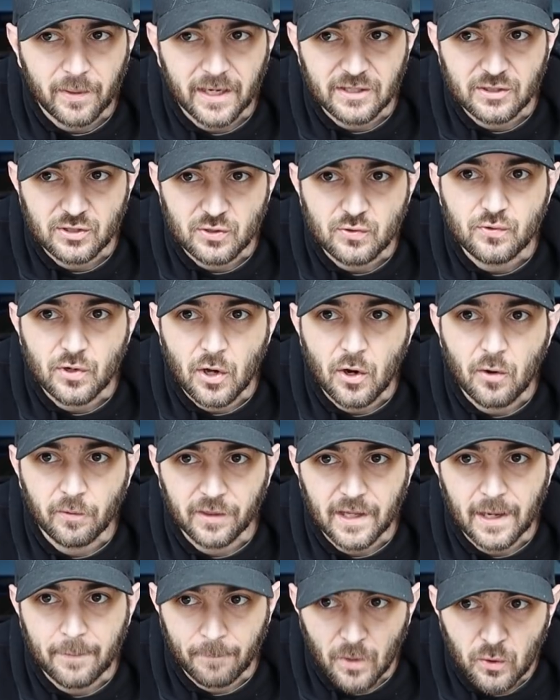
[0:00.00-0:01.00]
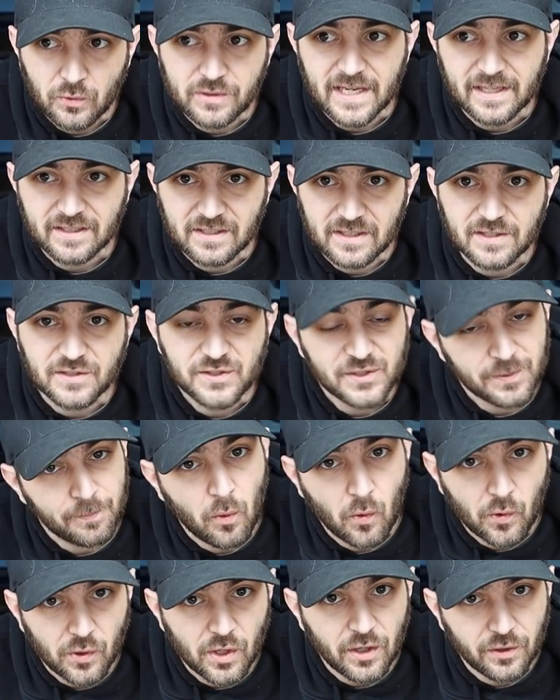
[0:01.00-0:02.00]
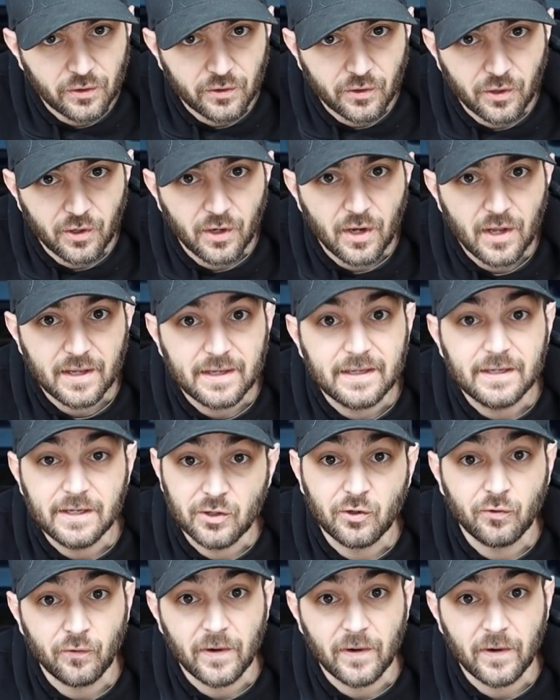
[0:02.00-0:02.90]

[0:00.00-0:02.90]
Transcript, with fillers: But I do know that MoTeC does support other year